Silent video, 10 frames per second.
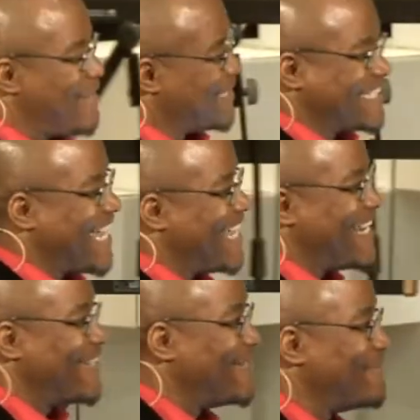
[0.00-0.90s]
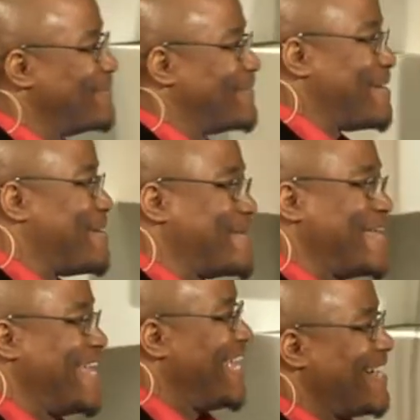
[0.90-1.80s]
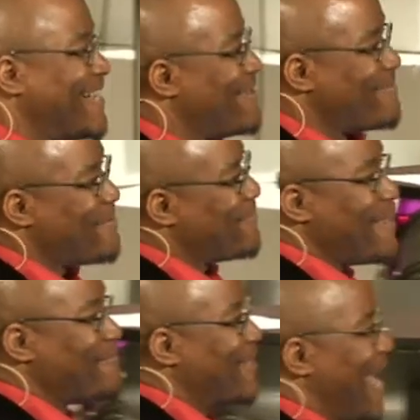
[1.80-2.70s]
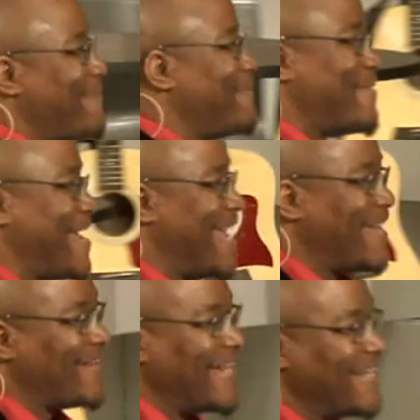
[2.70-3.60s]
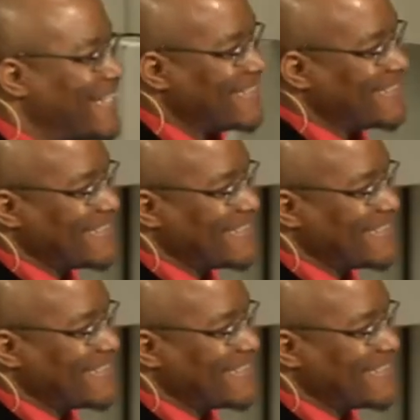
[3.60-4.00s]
I'm excited, y'all. I'm, uh, I'm, I'm a happy man right now.